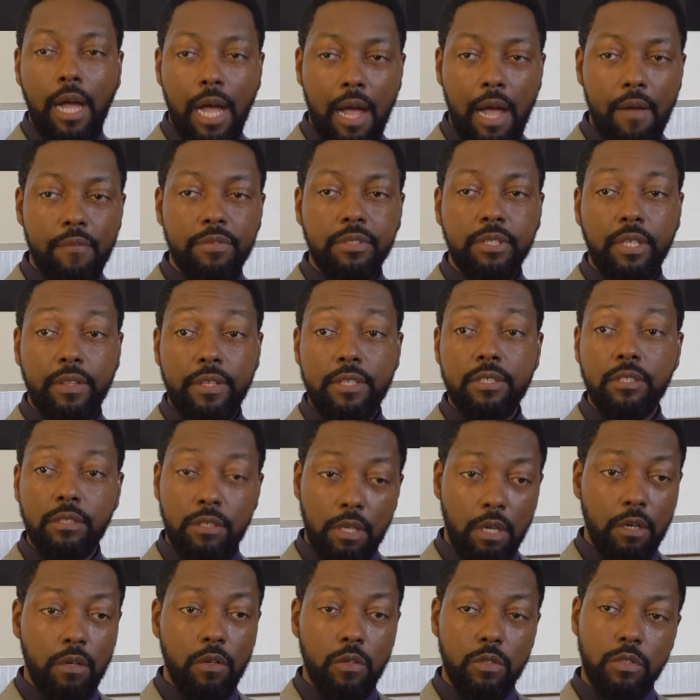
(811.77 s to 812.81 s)
Obviously, these
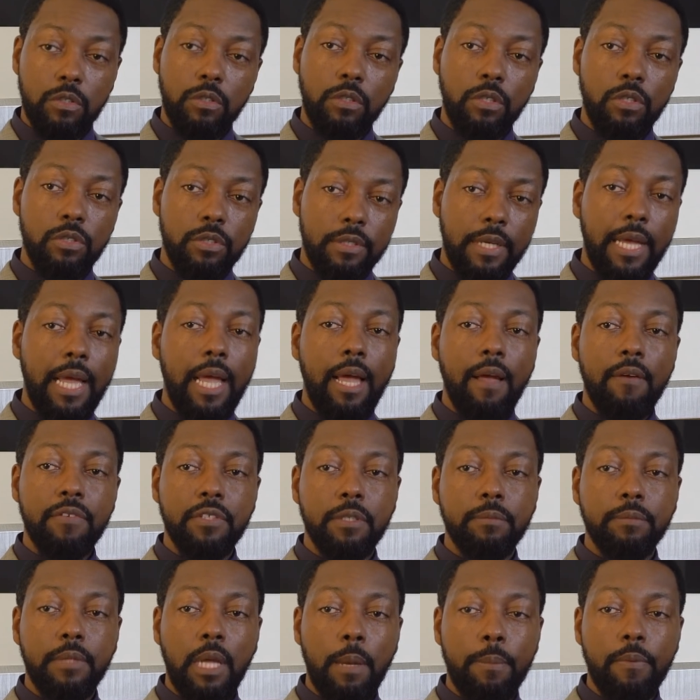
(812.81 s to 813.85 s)
tunnels used to have
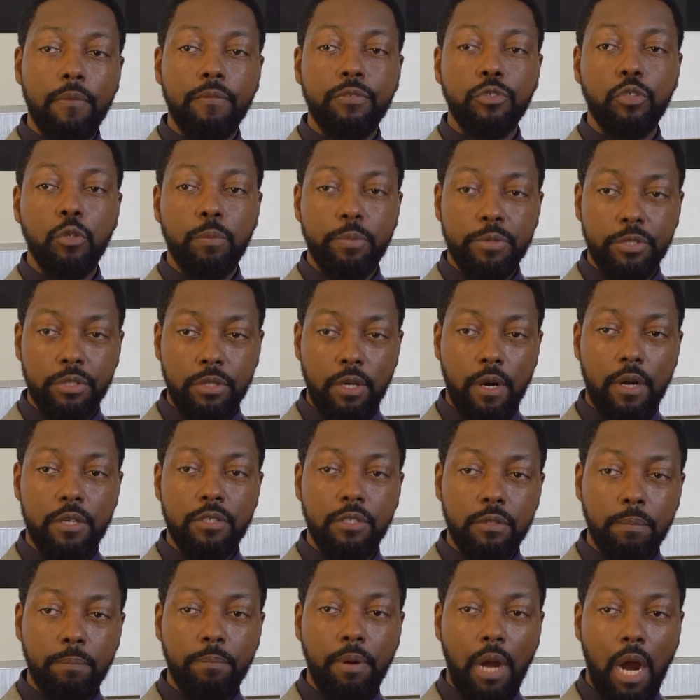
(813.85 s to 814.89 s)
some type of
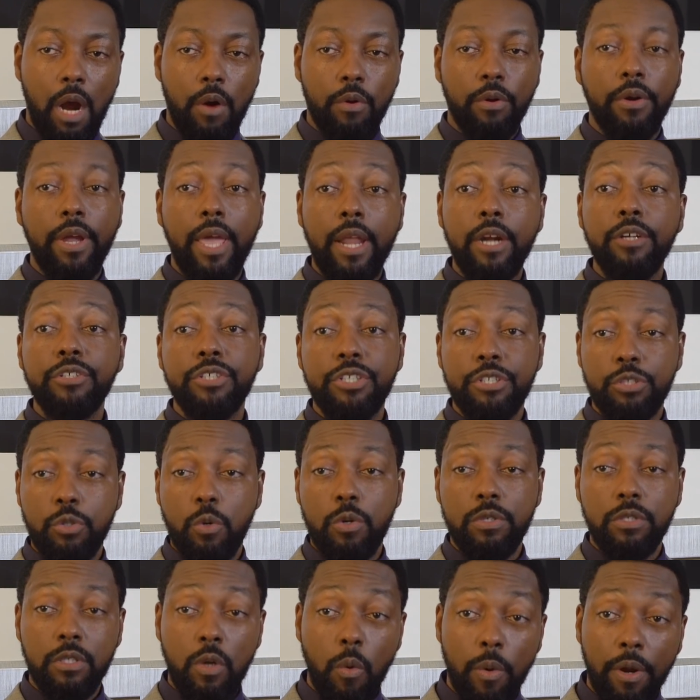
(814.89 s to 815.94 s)
supercharged power energy
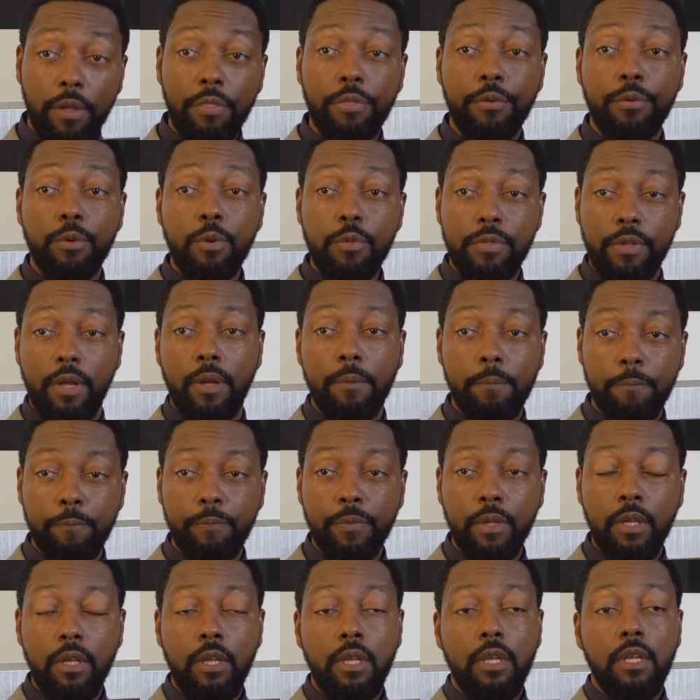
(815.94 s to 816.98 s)
source going through them.
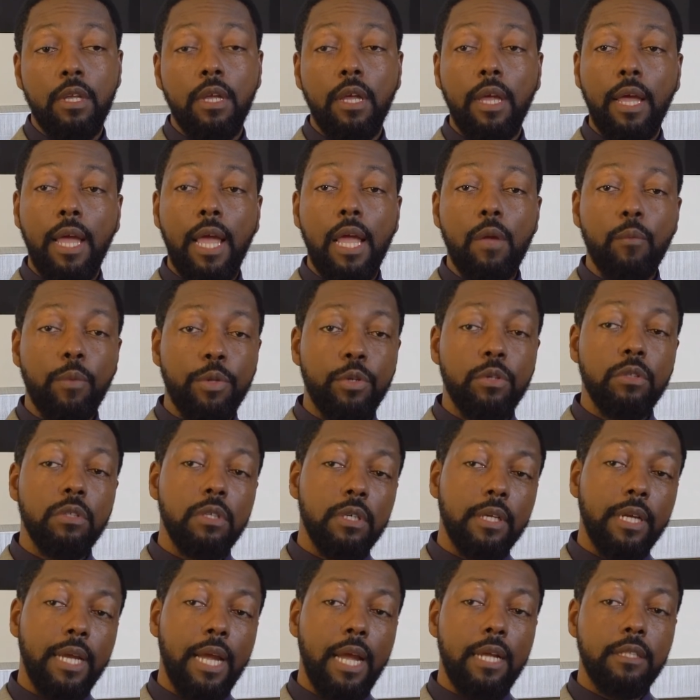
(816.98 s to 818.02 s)
And when you
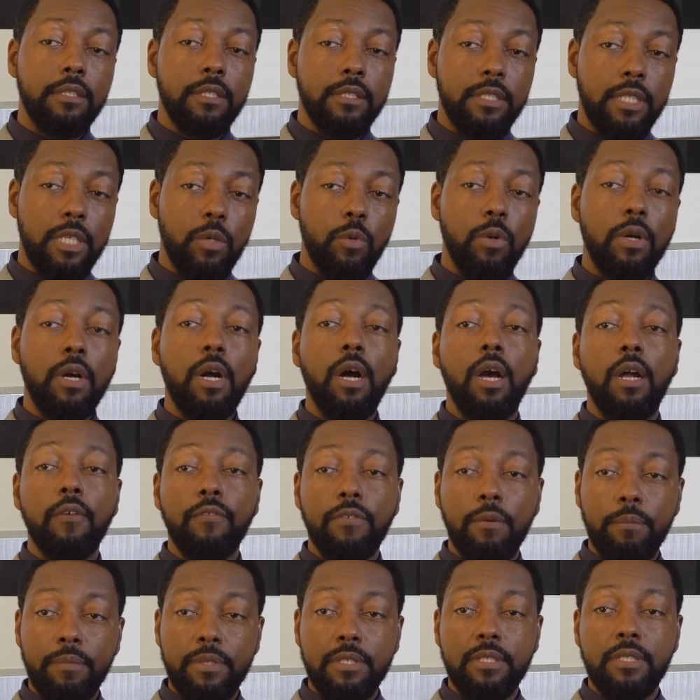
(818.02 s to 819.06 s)
look at Teotihuacan
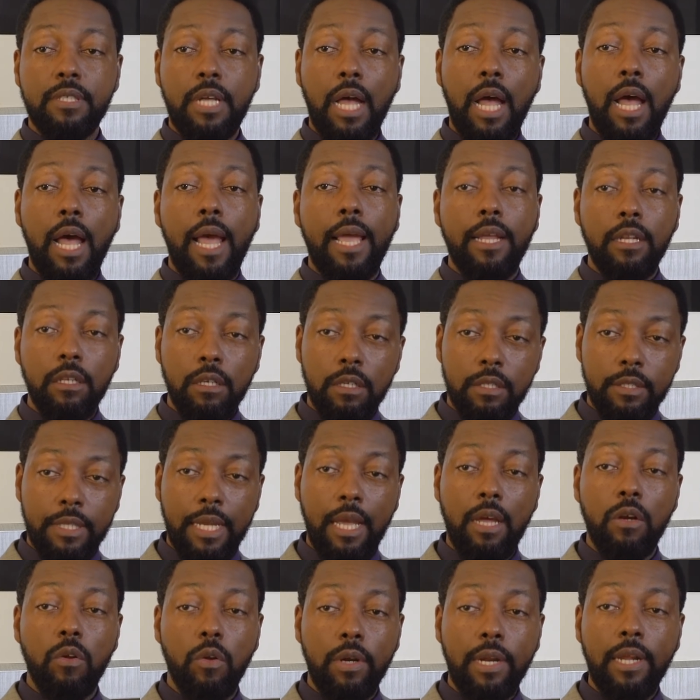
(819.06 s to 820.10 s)
from the sky and look
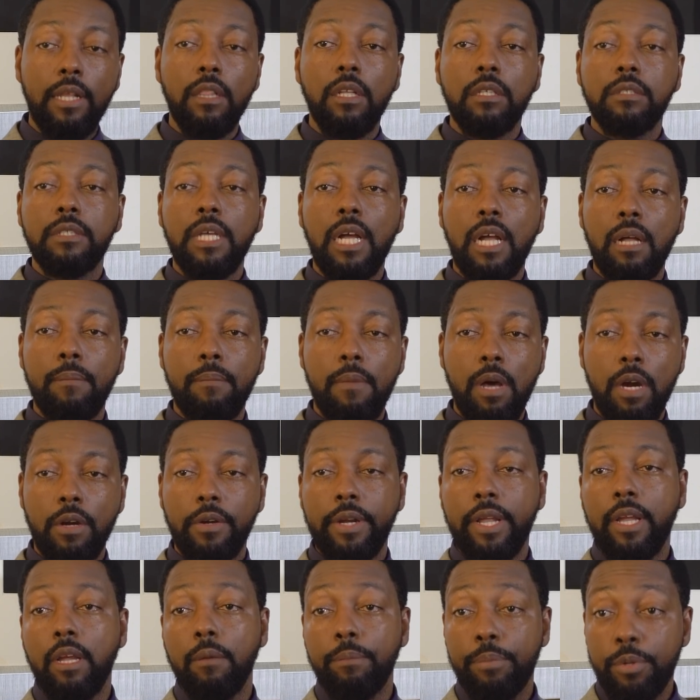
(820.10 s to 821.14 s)
down on it, it looks like a modern
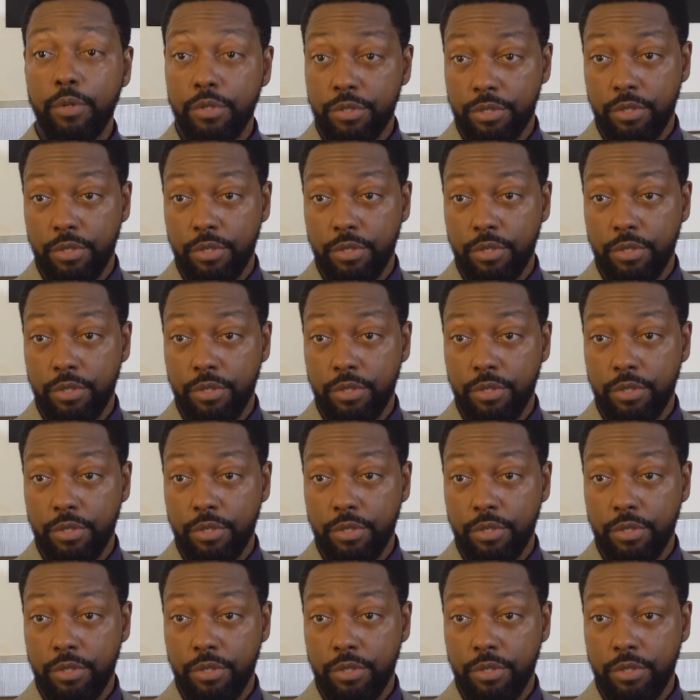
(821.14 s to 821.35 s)
day computer